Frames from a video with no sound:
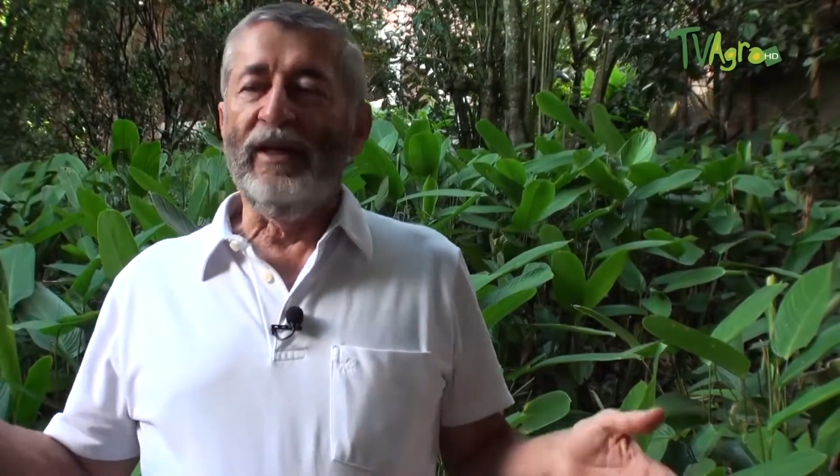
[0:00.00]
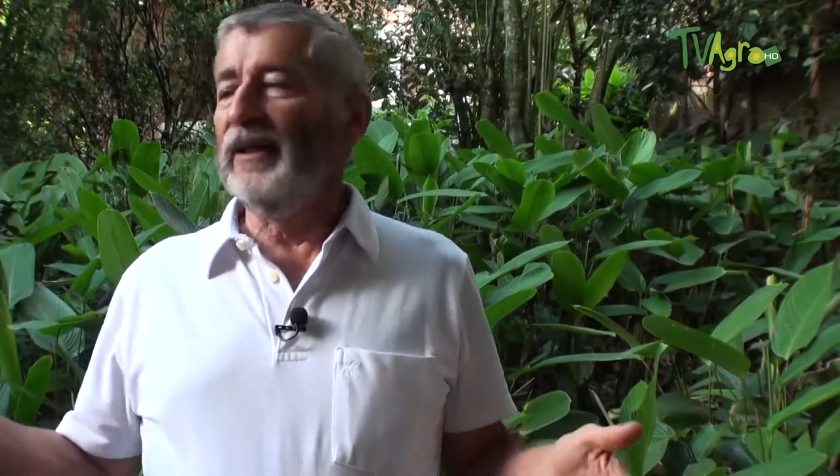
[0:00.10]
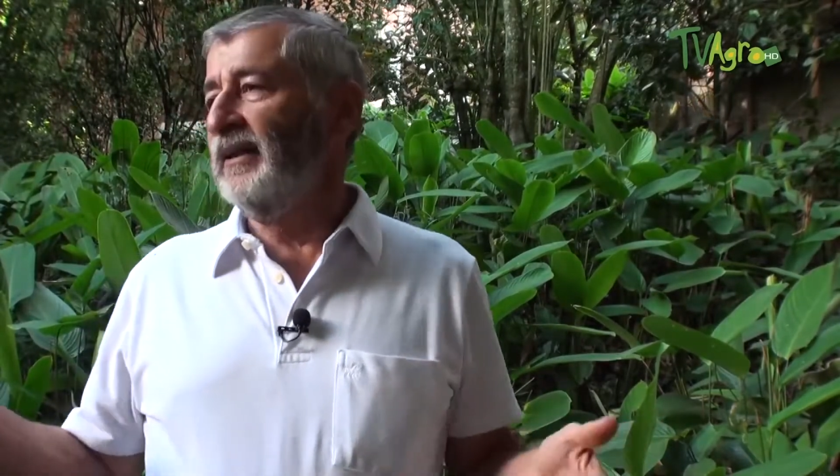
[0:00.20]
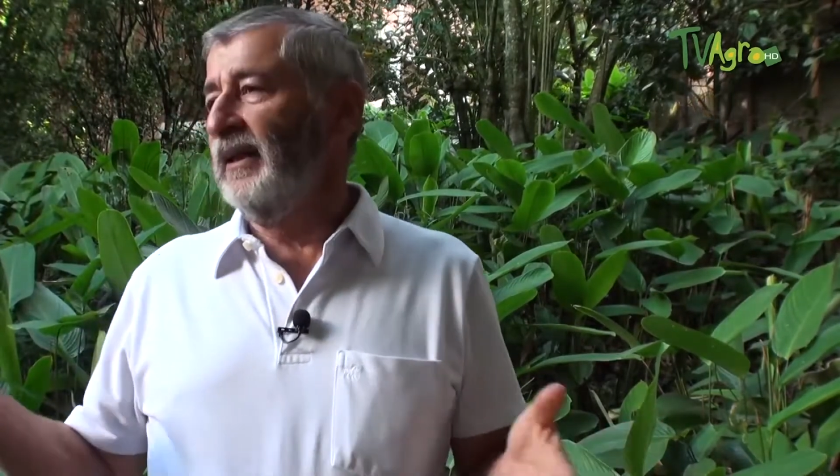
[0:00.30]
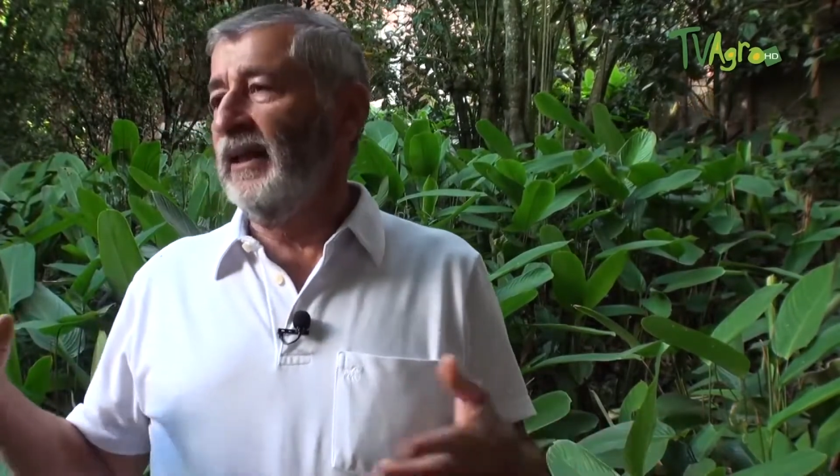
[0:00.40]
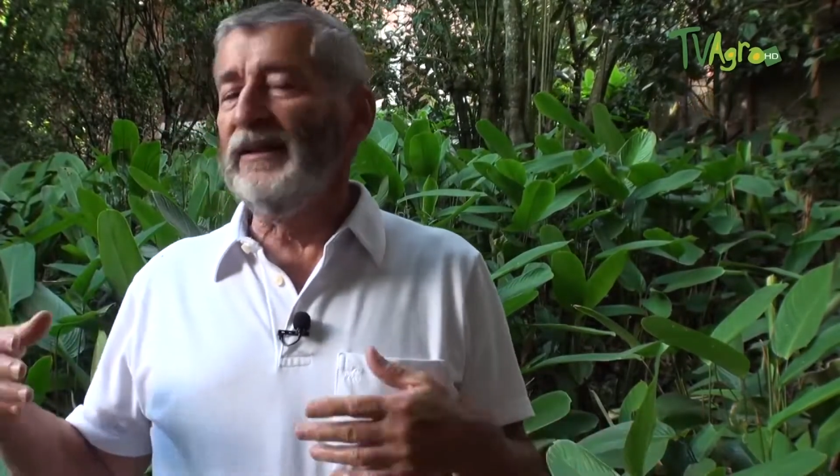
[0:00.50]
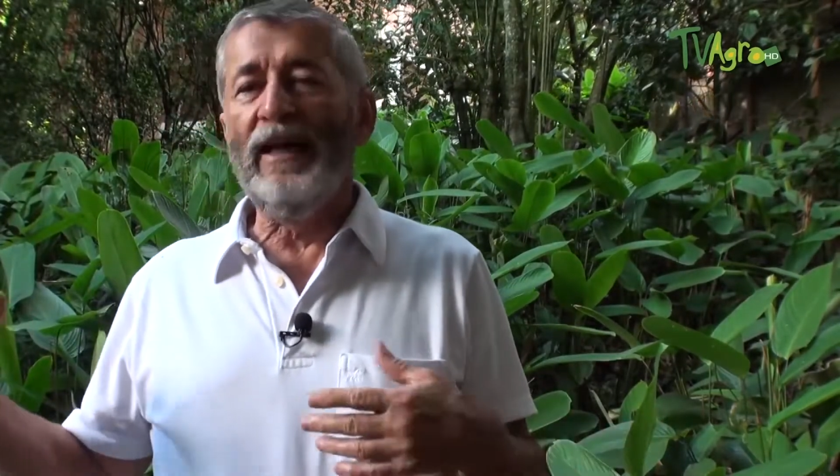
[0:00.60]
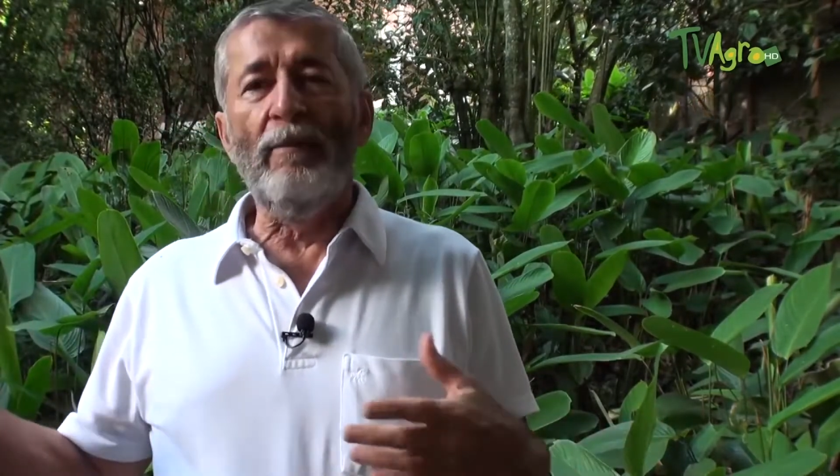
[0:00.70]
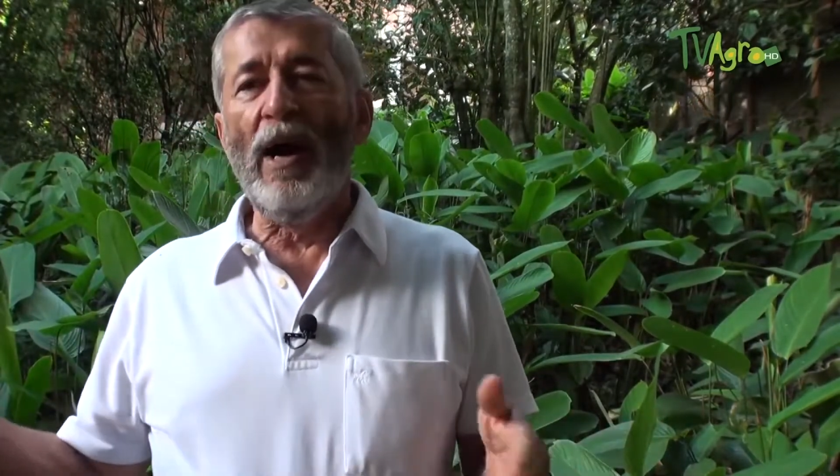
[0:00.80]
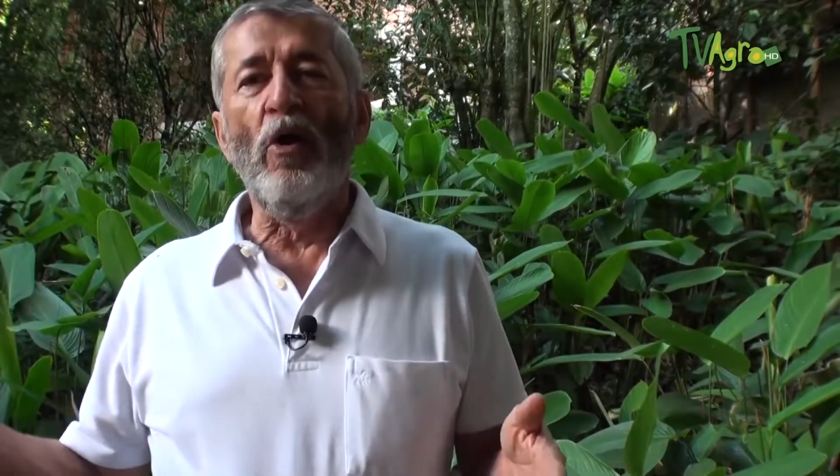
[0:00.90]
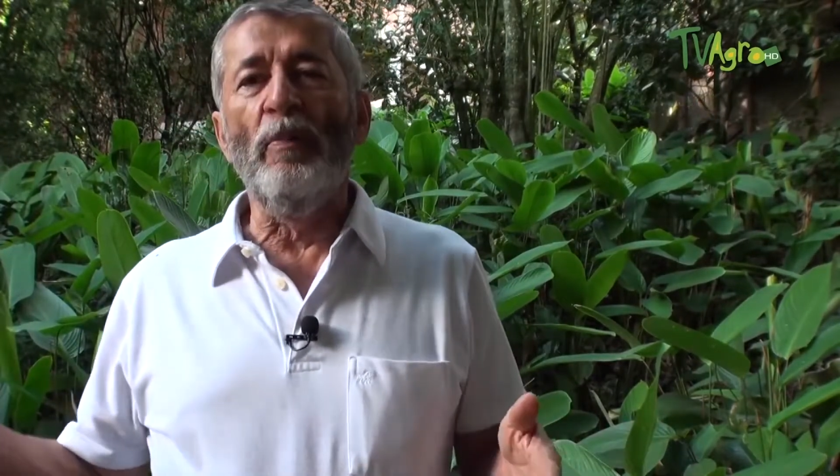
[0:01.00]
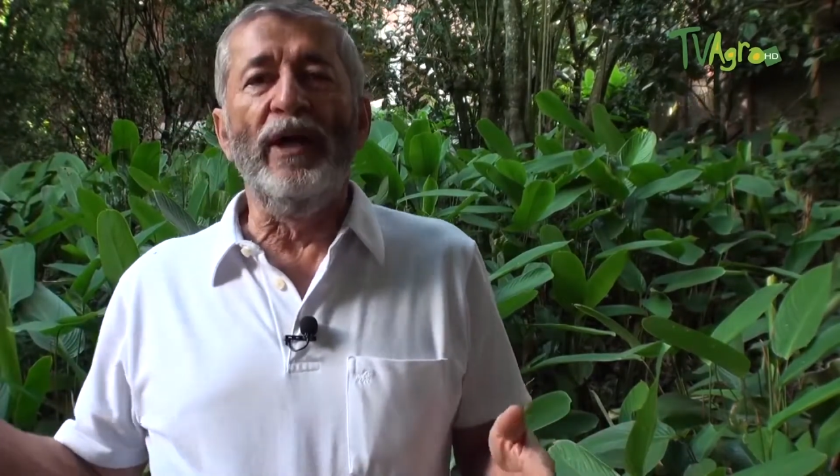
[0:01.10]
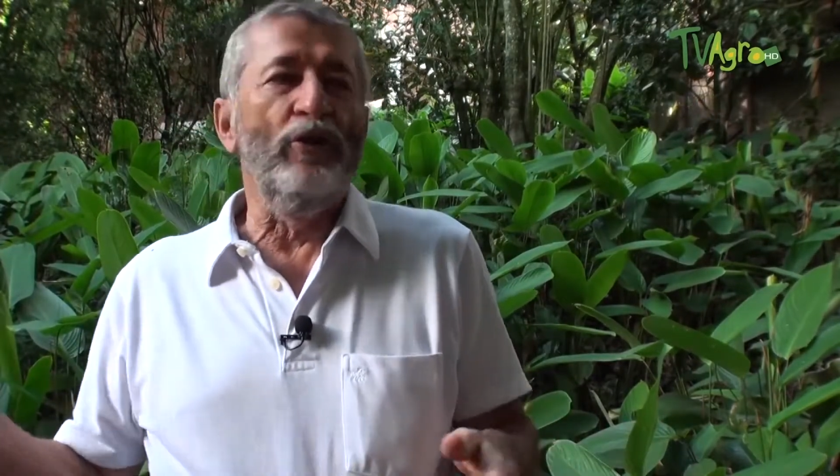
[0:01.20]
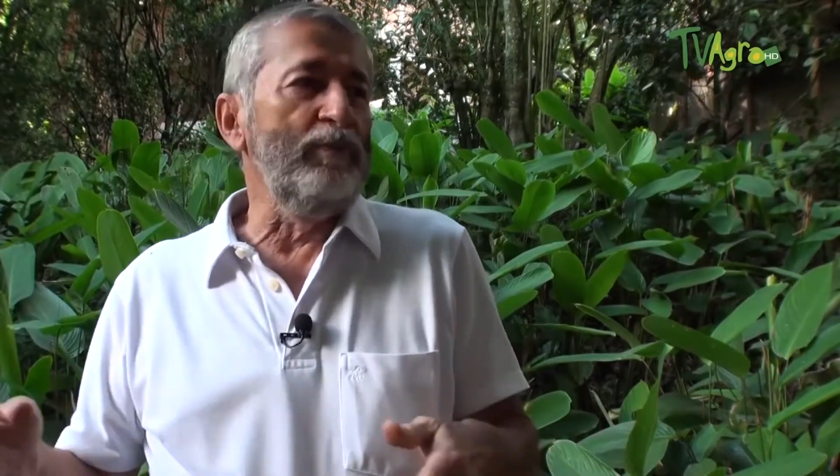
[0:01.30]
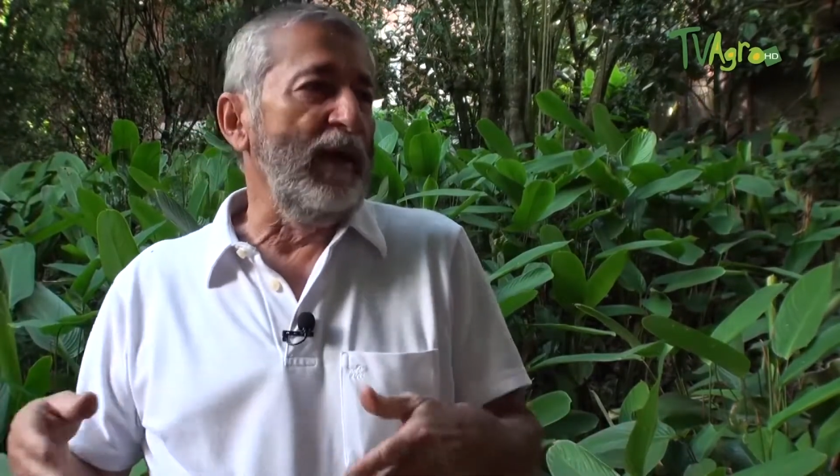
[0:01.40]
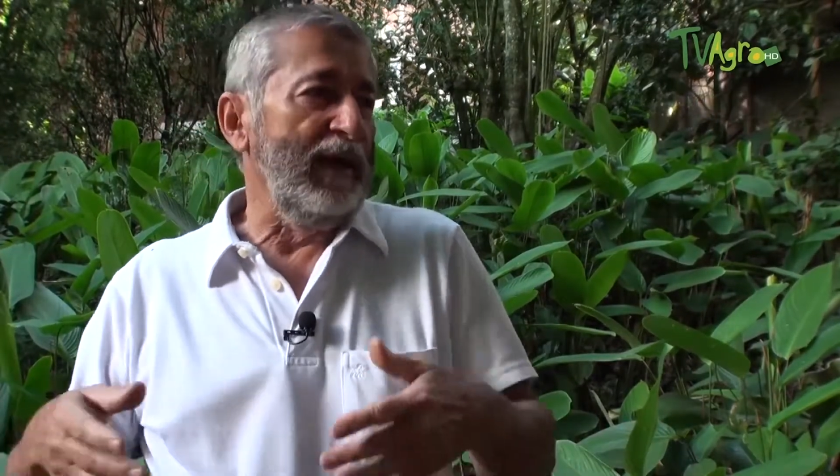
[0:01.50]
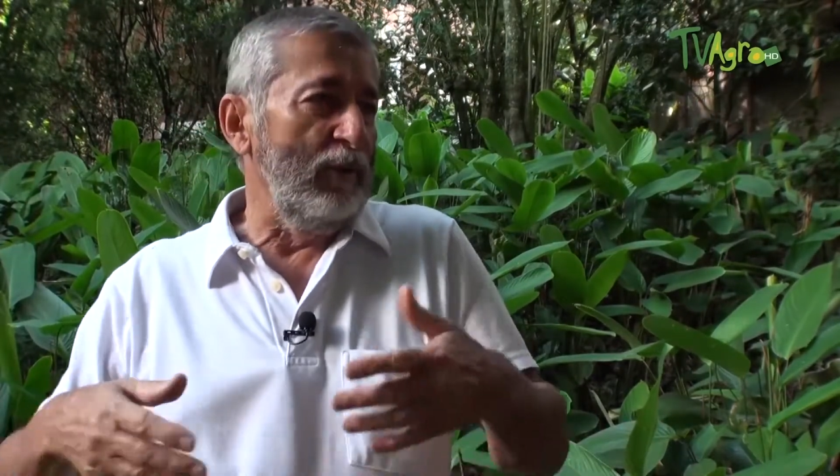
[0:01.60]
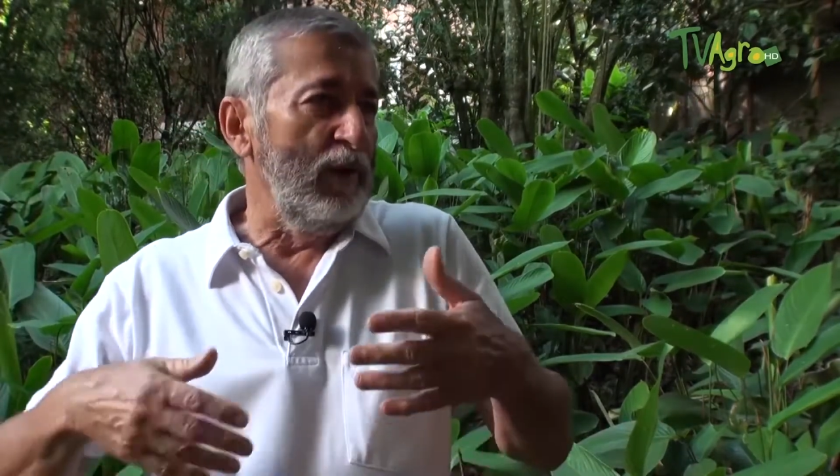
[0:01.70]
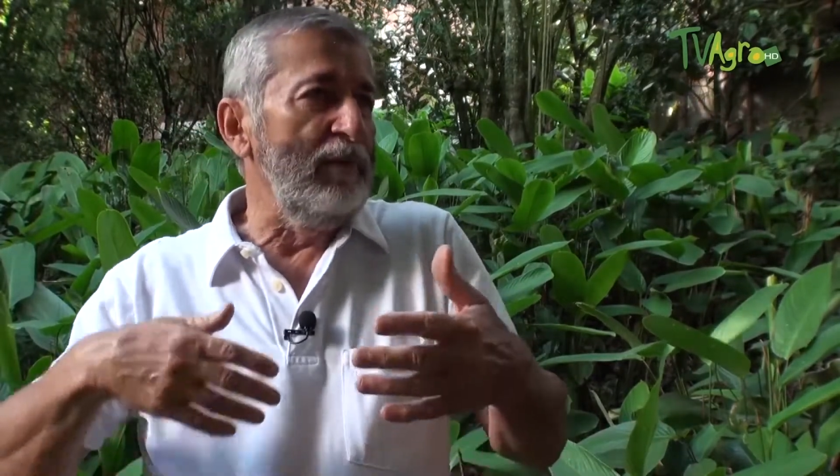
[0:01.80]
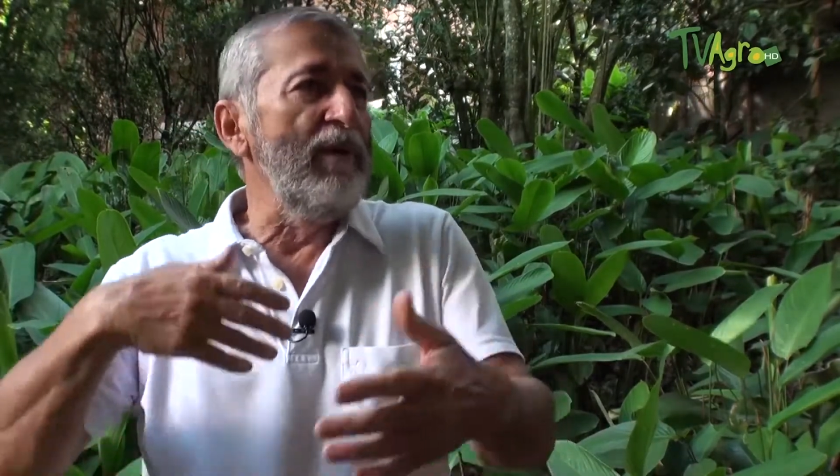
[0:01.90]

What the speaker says: The residence time more or less,